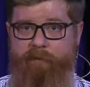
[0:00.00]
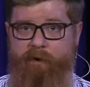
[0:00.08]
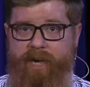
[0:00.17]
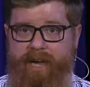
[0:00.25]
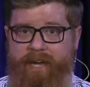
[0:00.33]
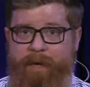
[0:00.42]

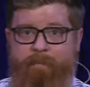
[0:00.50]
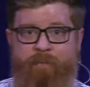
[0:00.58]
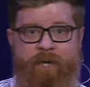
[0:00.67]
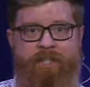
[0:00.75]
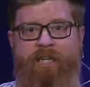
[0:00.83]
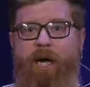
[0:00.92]
Okay,
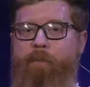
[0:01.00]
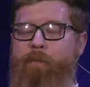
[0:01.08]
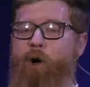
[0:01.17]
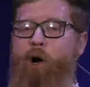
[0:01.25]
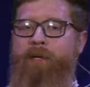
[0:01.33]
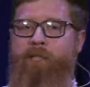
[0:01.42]
there's a couple
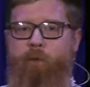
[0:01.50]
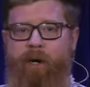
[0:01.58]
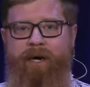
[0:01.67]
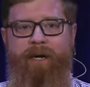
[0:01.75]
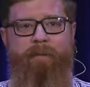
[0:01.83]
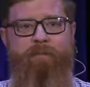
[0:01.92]
moments
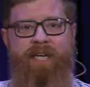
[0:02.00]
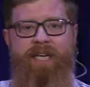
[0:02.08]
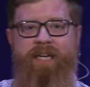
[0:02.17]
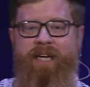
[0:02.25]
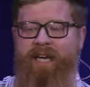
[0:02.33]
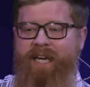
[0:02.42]
where
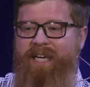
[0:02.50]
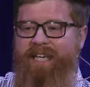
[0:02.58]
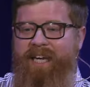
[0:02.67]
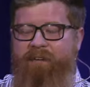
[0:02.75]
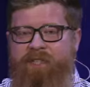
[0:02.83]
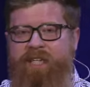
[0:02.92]
he he
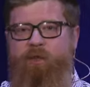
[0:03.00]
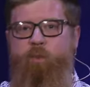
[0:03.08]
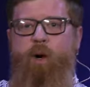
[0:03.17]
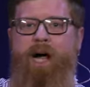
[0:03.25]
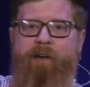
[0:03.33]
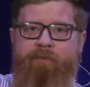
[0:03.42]
gives his
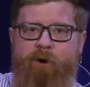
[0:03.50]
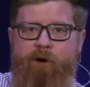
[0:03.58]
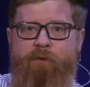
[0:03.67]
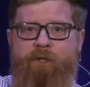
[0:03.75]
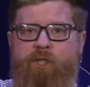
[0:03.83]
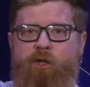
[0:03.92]
wife
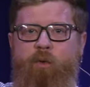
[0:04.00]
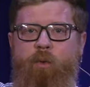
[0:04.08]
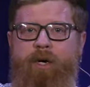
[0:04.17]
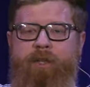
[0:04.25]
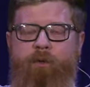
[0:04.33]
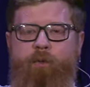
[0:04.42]
over to
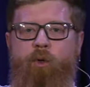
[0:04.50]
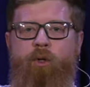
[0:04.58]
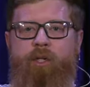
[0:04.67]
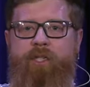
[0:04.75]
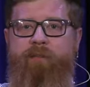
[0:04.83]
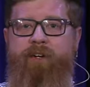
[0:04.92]
one of the
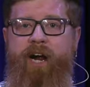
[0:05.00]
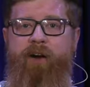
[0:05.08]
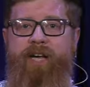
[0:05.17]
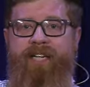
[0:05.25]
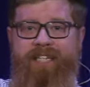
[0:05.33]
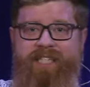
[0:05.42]
rulers of an
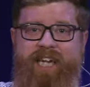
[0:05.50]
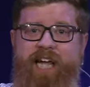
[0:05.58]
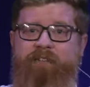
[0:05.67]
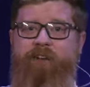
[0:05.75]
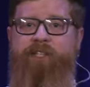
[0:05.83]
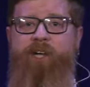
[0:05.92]
area to
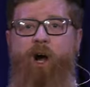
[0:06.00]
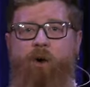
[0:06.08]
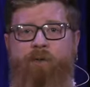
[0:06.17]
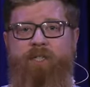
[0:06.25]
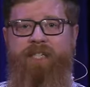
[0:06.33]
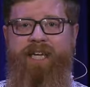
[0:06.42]
save his
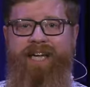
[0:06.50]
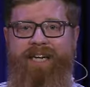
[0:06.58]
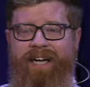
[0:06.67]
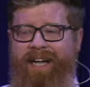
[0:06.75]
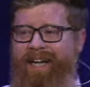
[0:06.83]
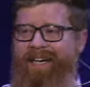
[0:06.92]
own skin.